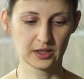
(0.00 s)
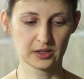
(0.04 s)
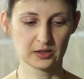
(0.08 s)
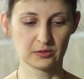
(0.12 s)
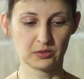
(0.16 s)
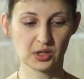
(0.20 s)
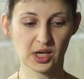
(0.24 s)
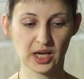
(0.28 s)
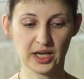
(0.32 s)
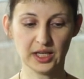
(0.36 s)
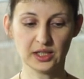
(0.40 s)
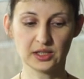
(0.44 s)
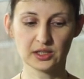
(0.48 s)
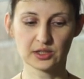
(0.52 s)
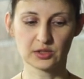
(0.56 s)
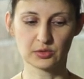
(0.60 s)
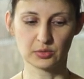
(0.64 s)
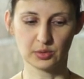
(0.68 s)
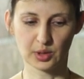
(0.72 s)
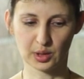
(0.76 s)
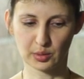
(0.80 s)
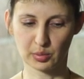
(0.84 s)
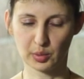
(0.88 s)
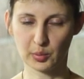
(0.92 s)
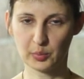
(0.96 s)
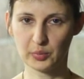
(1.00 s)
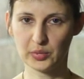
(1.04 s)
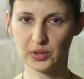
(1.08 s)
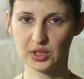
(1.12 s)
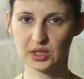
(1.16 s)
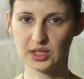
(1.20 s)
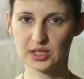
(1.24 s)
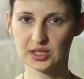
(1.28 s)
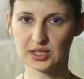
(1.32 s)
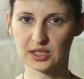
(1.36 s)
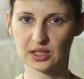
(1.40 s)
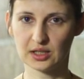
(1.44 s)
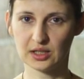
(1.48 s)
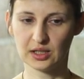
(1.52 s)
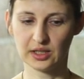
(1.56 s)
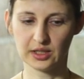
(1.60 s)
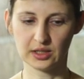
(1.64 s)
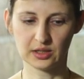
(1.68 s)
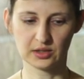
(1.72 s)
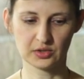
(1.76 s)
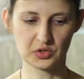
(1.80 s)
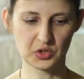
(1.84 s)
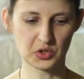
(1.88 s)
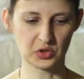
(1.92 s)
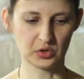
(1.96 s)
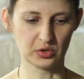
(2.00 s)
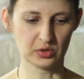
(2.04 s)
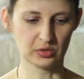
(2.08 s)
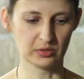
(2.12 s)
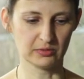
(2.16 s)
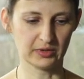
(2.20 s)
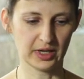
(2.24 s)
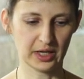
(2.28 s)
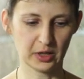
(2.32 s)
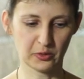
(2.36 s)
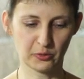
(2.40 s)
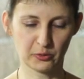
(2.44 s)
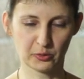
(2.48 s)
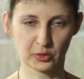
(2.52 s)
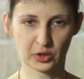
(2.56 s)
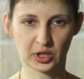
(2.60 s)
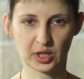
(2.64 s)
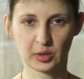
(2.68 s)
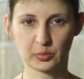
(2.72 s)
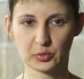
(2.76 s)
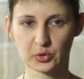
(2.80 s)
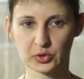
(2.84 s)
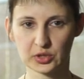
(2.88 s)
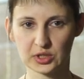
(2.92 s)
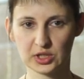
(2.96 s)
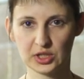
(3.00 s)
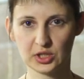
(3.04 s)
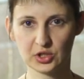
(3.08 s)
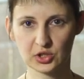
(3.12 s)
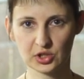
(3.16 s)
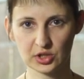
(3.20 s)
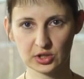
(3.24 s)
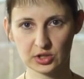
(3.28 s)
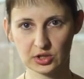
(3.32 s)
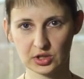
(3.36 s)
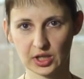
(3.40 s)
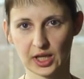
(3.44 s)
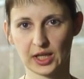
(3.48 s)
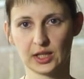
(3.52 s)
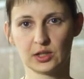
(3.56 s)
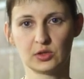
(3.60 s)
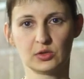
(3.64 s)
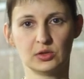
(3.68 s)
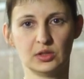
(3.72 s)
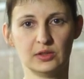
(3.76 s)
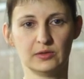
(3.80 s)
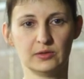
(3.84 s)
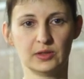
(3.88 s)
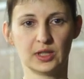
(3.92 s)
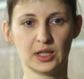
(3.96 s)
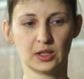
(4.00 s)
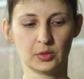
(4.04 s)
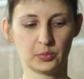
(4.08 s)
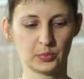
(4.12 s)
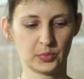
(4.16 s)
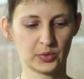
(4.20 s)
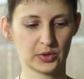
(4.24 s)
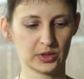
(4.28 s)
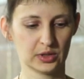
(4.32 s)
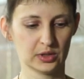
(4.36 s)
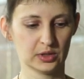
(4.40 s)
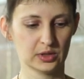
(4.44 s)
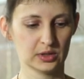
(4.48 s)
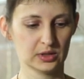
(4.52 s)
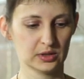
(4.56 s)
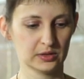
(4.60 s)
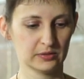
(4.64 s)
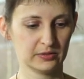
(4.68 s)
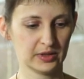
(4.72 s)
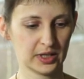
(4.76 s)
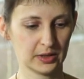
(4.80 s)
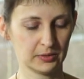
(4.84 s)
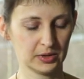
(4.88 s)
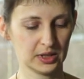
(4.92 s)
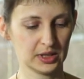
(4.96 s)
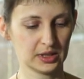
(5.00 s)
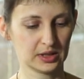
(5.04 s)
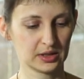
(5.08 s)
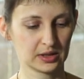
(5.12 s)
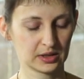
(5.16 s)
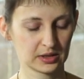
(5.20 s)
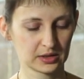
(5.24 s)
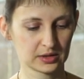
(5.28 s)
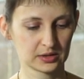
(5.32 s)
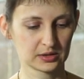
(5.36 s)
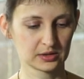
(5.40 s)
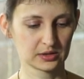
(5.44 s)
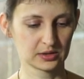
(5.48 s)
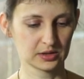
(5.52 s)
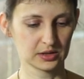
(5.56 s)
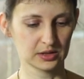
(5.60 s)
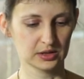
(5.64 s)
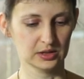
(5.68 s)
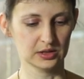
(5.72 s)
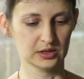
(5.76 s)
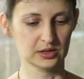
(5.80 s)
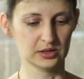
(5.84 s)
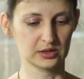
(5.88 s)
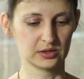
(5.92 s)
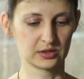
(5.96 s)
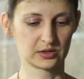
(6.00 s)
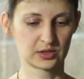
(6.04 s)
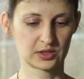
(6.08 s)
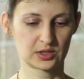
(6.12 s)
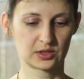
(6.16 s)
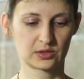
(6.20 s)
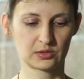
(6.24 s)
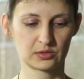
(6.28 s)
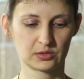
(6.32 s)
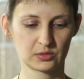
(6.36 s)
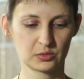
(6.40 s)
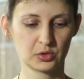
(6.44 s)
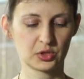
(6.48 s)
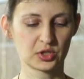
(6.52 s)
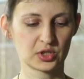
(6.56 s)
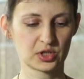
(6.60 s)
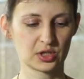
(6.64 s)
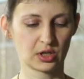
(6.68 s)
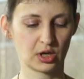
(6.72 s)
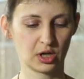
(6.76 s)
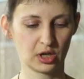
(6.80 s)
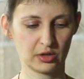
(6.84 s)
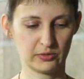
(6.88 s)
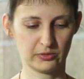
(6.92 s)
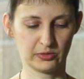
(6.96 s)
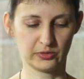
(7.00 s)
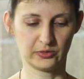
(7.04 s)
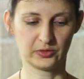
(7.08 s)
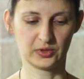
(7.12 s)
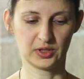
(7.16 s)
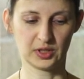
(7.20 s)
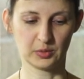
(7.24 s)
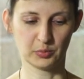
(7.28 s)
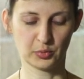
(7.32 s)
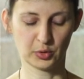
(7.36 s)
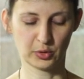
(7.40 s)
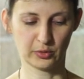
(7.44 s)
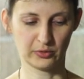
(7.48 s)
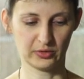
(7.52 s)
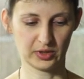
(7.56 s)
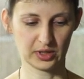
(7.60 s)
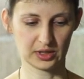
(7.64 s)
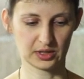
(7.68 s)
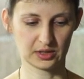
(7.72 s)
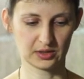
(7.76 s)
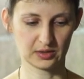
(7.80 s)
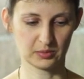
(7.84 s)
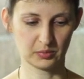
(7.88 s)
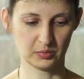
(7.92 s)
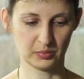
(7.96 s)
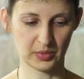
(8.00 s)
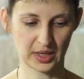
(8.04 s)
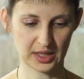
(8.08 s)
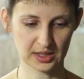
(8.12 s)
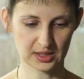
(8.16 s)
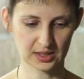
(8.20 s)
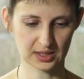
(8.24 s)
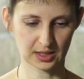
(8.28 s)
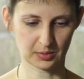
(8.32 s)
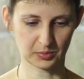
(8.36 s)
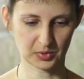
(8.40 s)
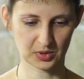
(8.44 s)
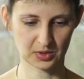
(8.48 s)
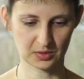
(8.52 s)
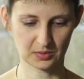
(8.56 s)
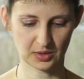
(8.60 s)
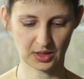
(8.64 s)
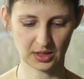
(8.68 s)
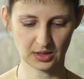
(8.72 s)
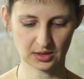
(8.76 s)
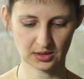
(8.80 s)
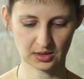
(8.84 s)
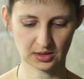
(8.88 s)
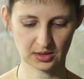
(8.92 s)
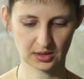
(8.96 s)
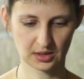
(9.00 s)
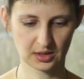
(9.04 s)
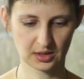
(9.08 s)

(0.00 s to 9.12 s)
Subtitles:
related to equipment design, to way of working procedures, and to develop a very good start with the perfect base substrate.